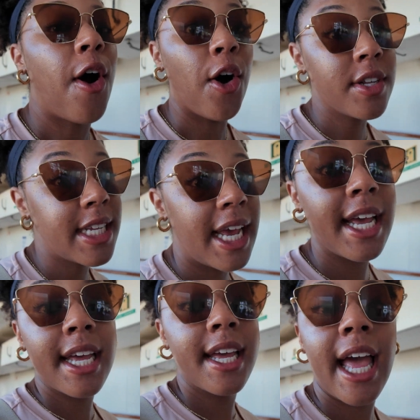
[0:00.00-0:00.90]
all
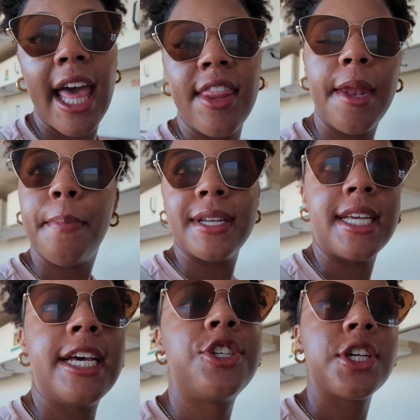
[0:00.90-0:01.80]
day and then
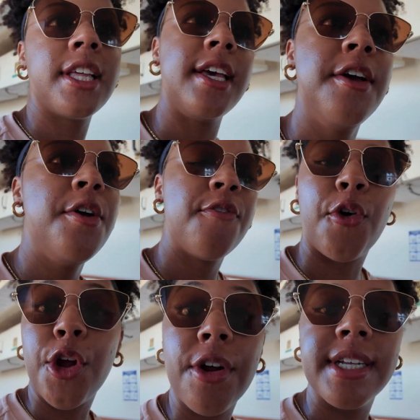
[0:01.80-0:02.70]
potentially
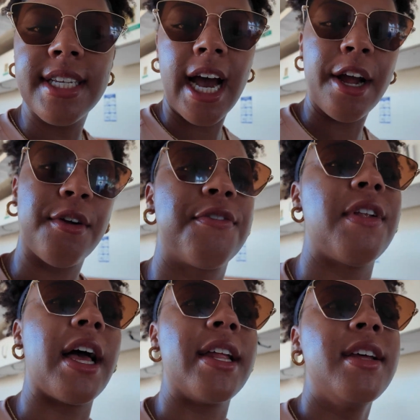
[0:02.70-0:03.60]
for your entire
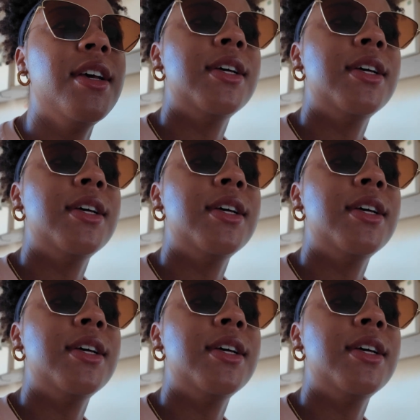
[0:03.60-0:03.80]
flight.